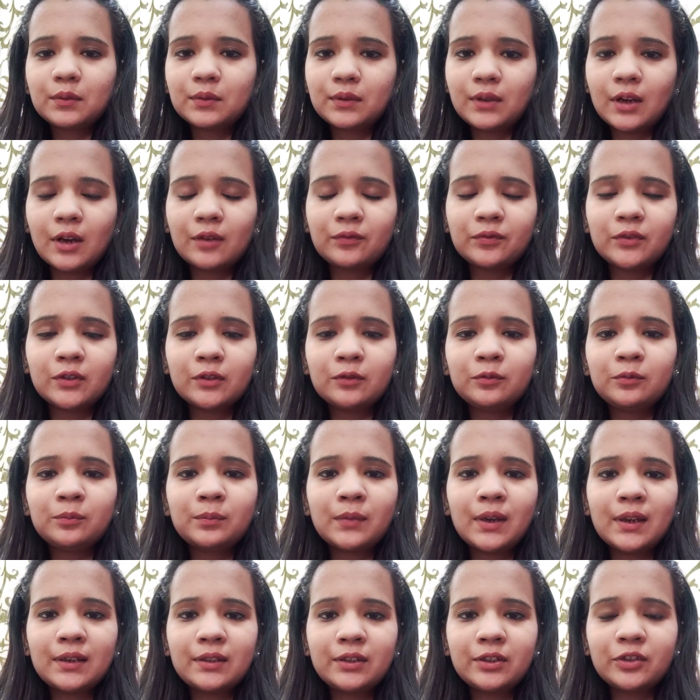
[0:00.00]
Good
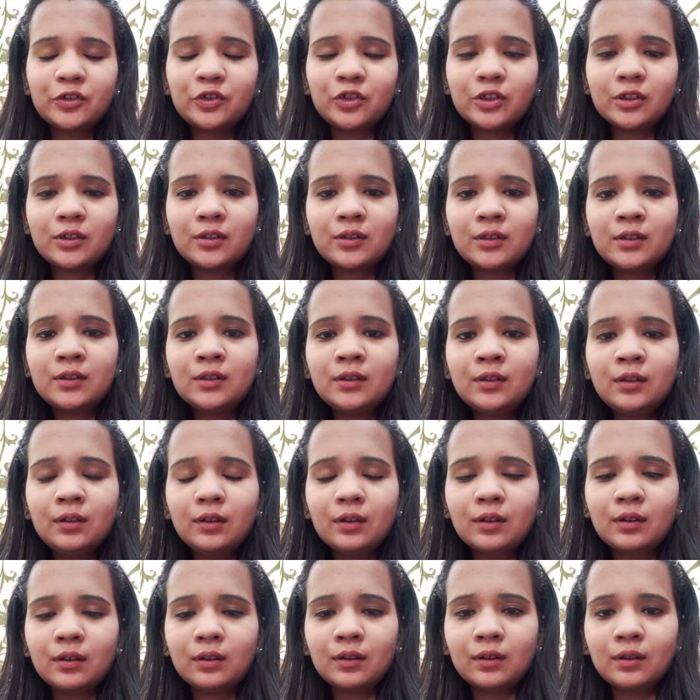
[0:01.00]
afternoon, my dear children.